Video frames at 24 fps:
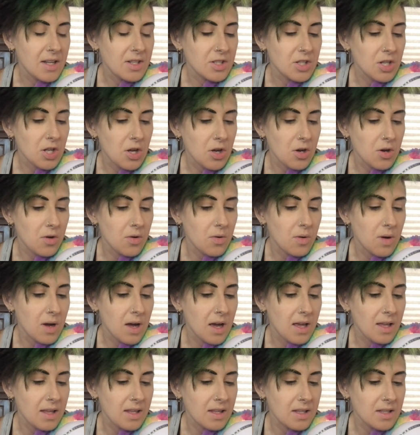know
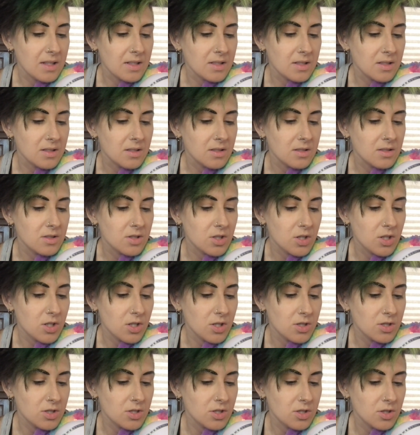I can
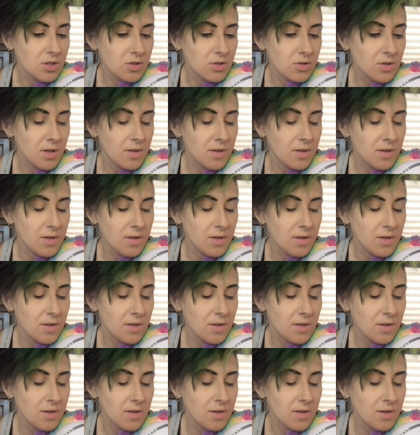turn to